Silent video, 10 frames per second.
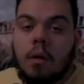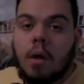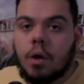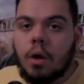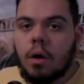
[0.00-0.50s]

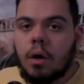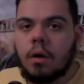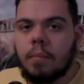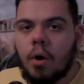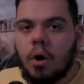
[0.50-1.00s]

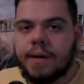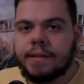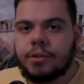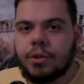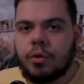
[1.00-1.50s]
Good
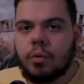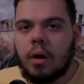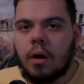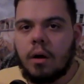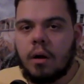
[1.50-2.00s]
morning to you
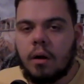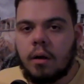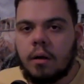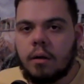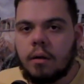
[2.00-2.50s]

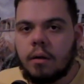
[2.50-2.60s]
all.